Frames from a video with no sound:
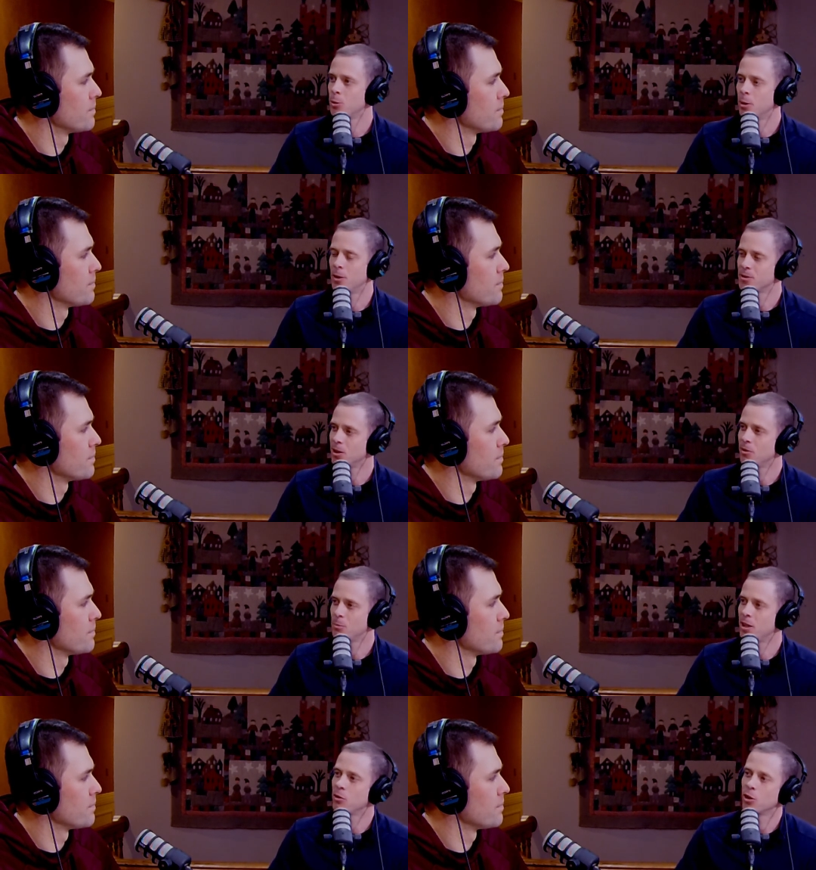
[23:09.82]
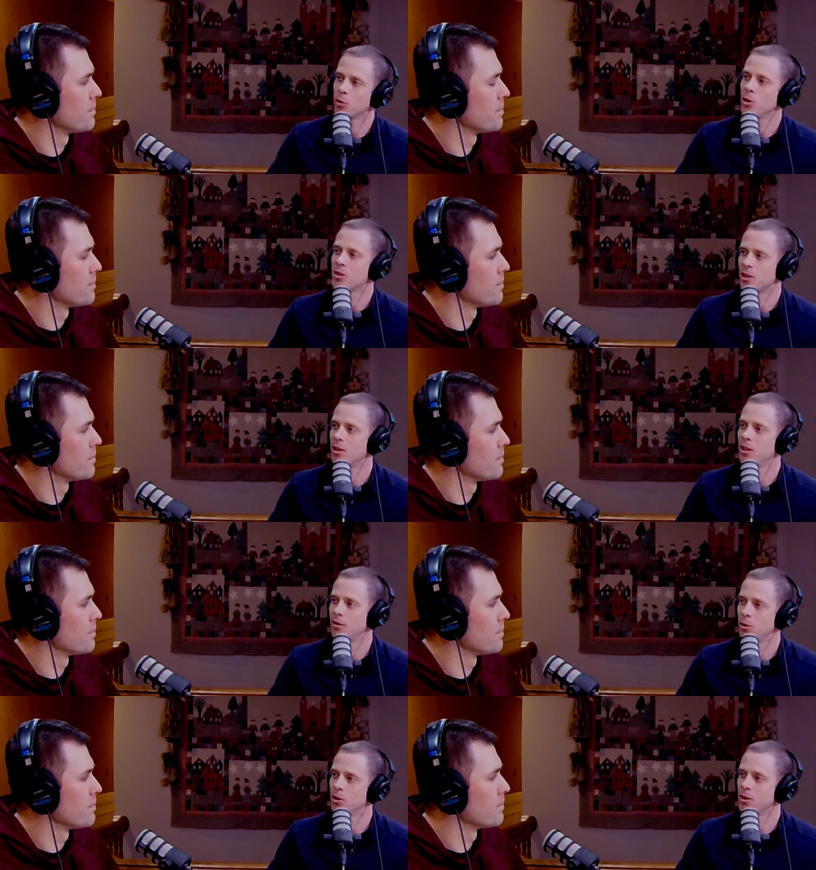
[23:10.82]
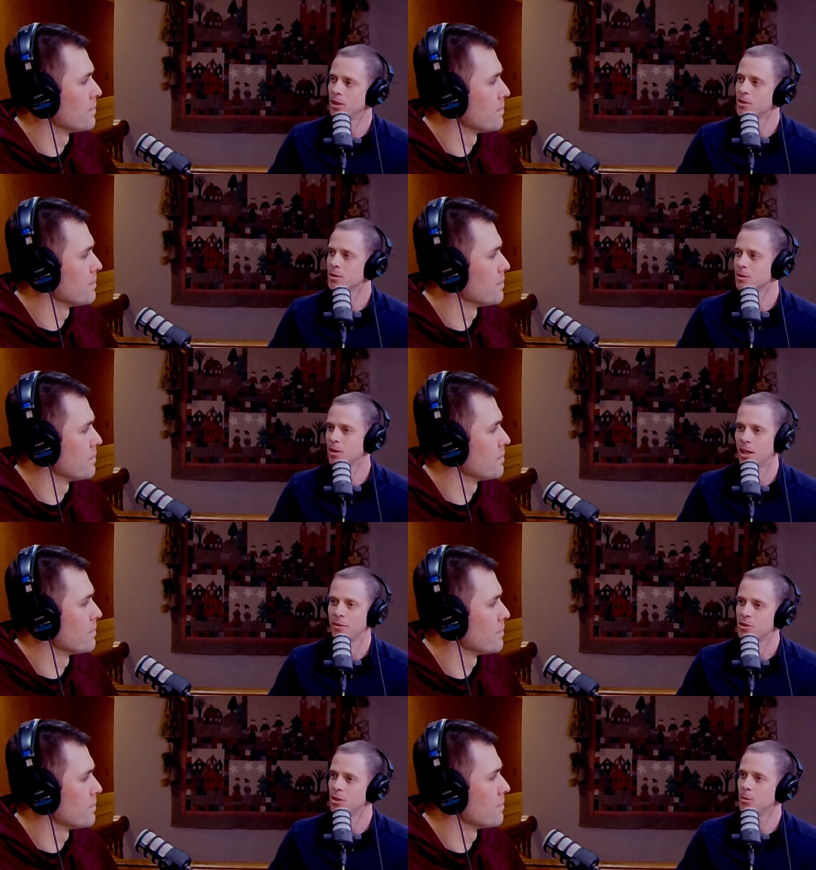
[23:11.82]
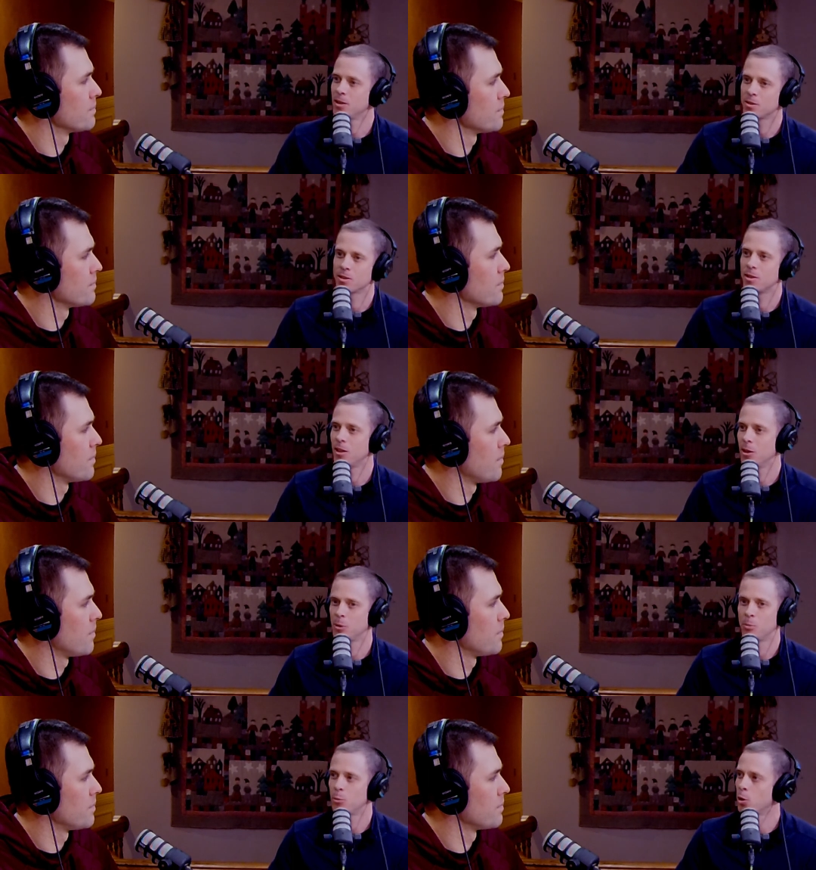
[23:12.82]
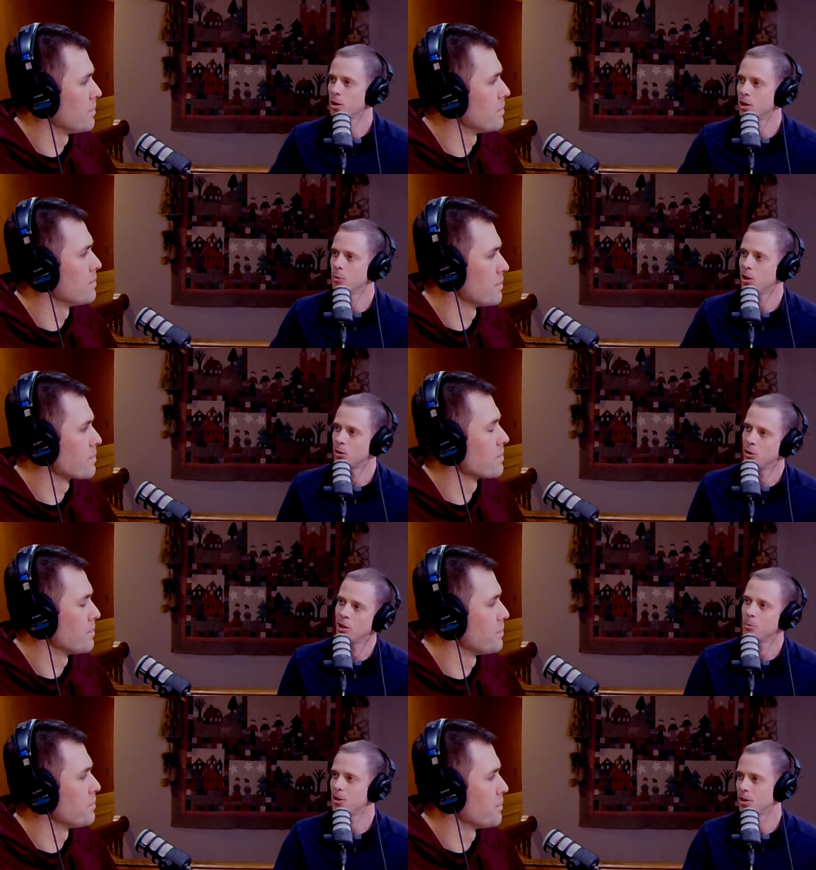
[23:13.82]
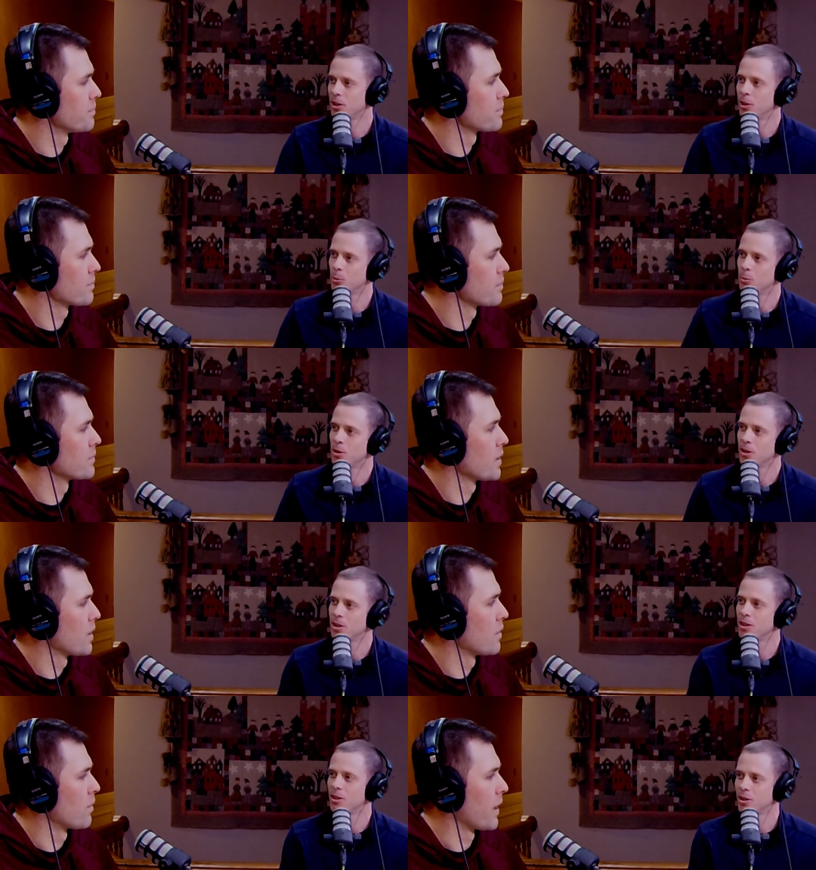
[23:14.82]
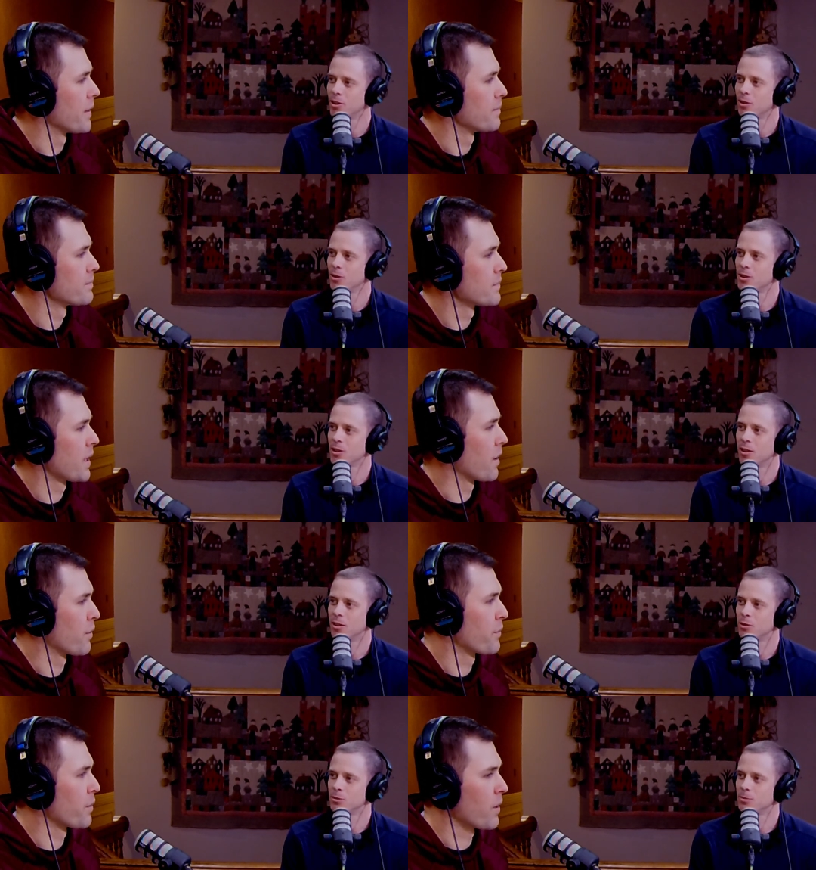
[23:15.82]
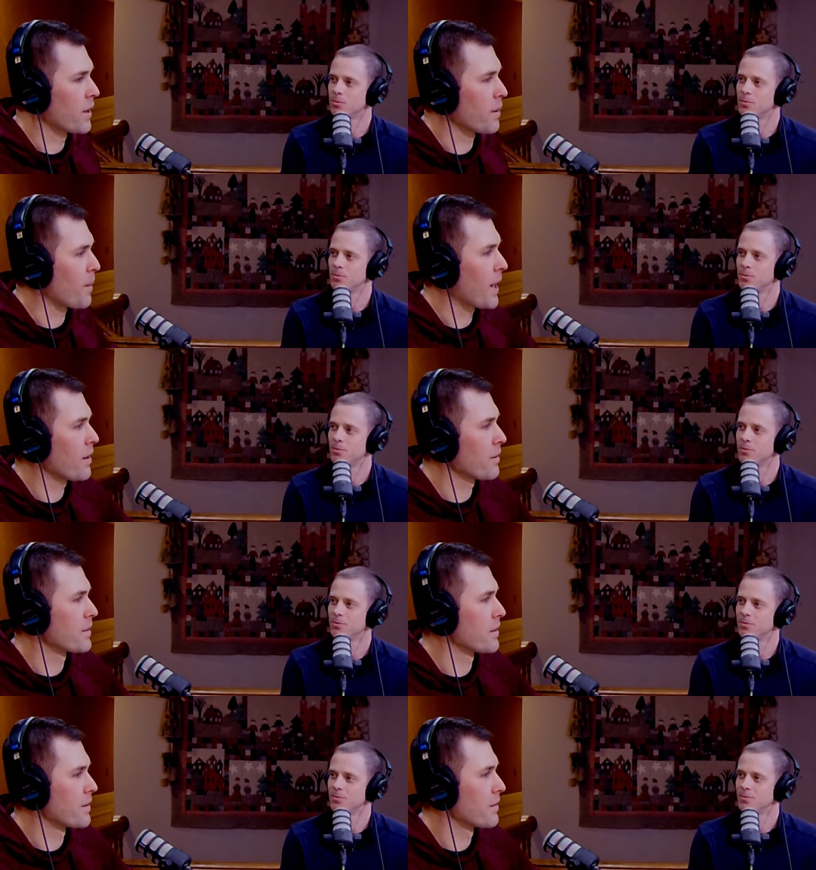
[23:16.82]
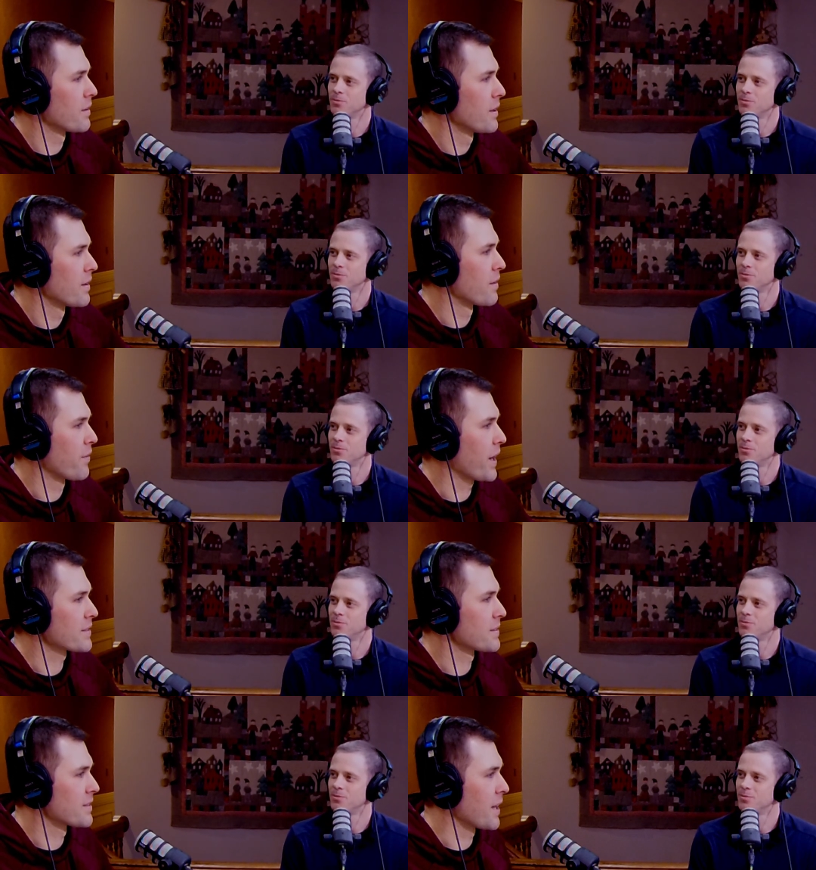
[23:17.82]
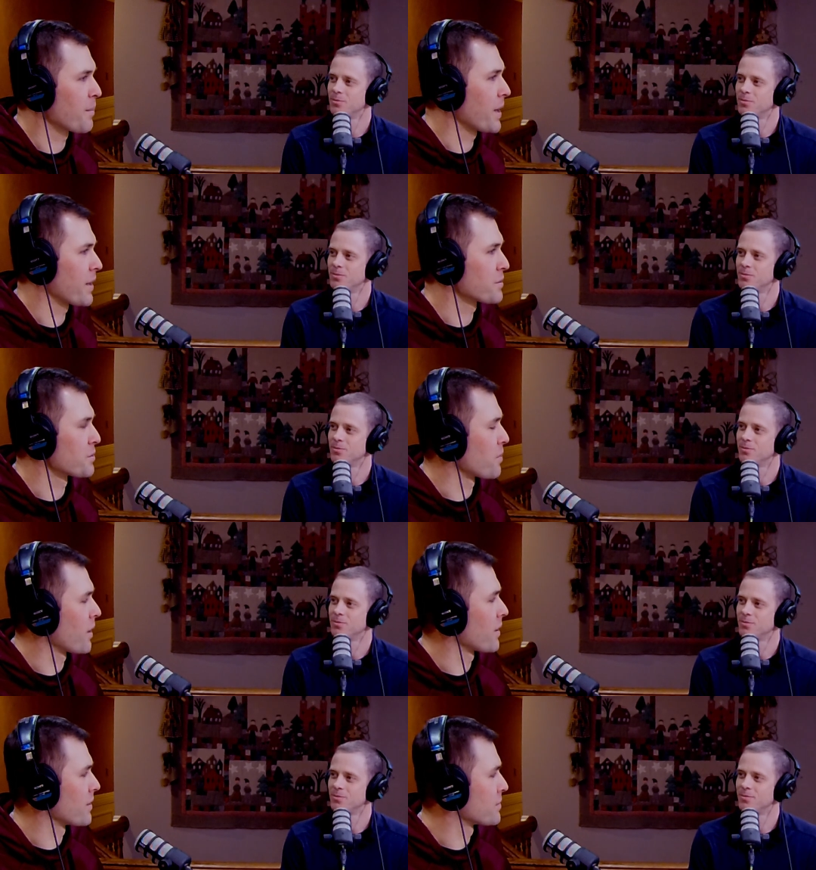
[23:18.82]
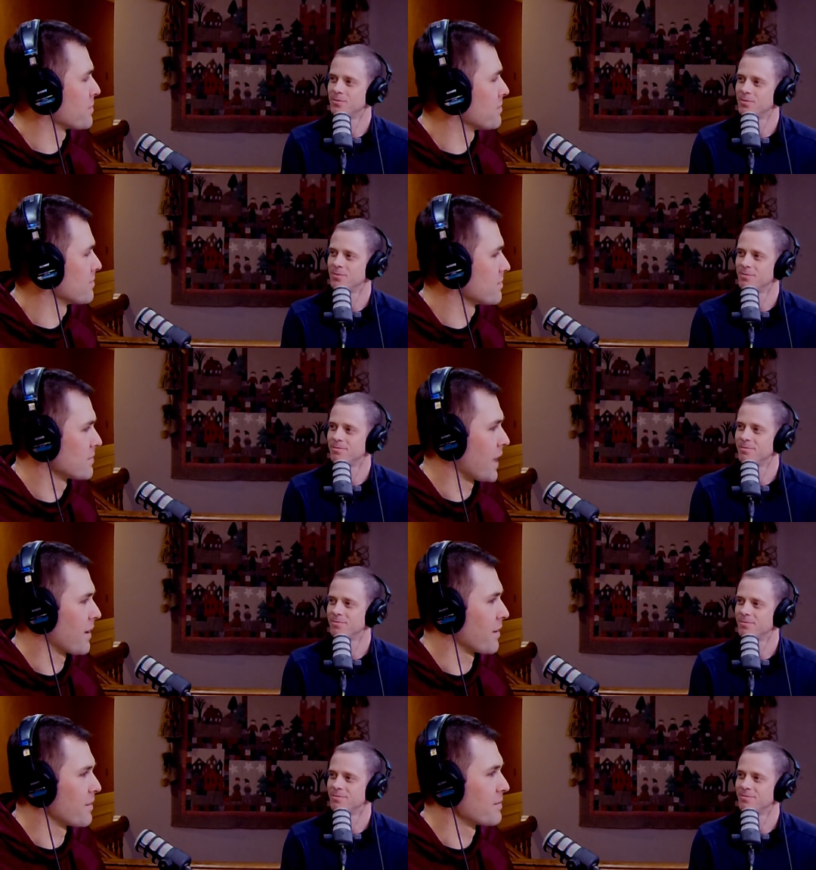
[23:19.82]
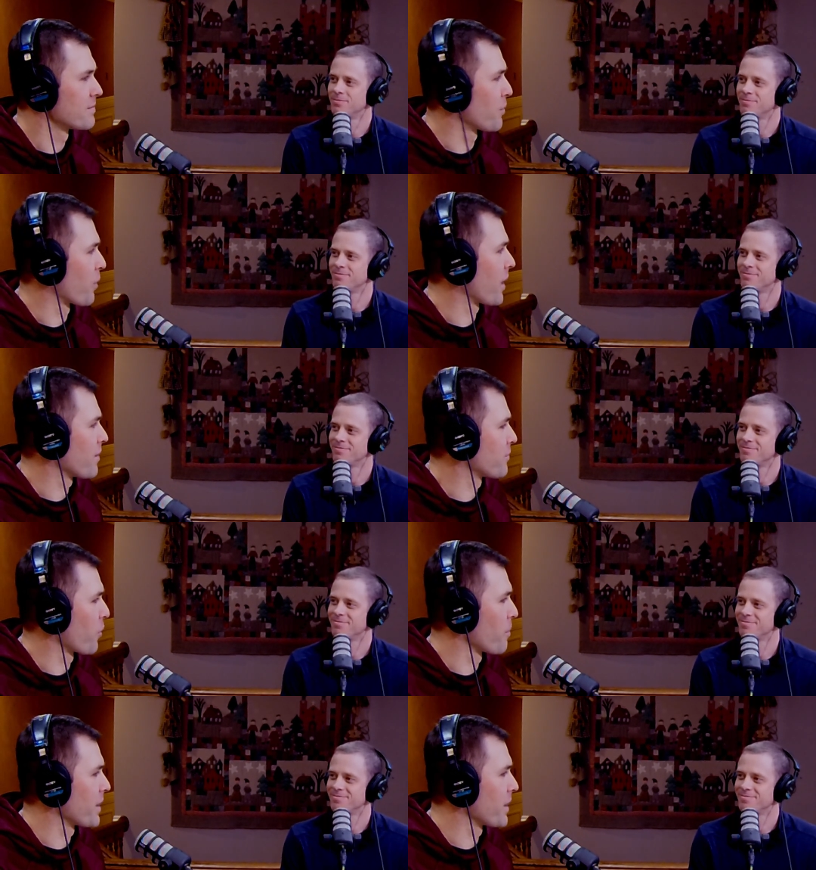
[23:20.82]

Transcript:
Speaker 1: all by myself, I'm never going to reach that level unless I have teammates um, and people I care about around me kind of helping me.
Speaker 2: Right. You know, level. if you're running a mile and the fastest anybody else is running is, I don't know, four, four